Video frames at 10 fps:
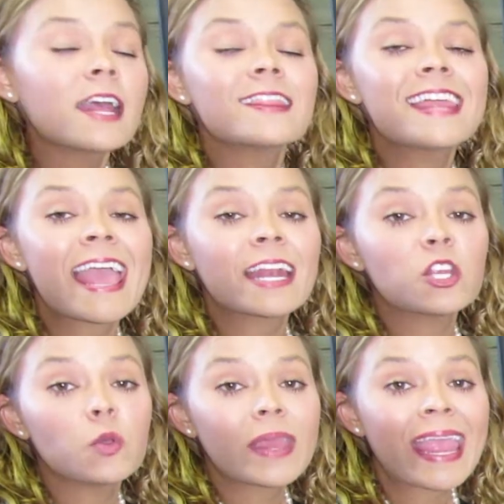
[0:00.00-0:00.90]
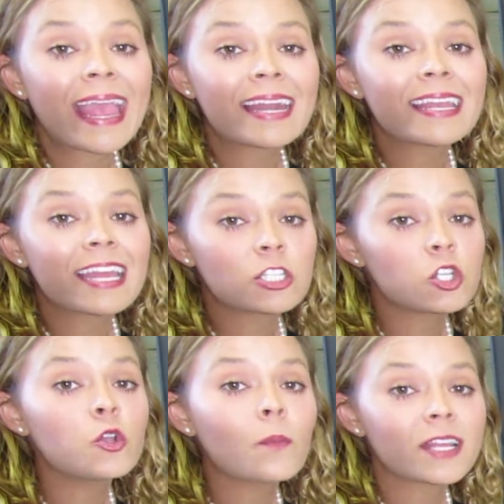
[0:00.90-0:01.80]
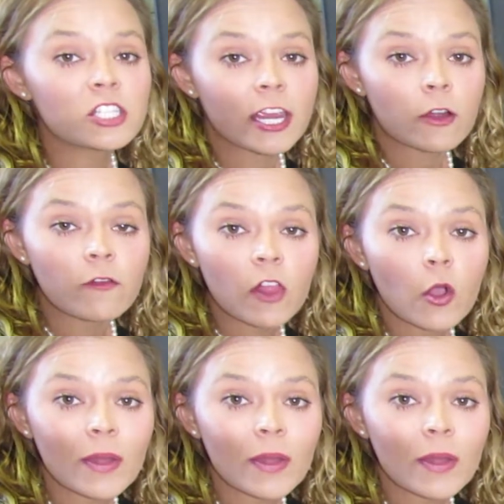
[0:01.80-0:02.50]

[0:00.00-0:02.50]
then you can get too much airflow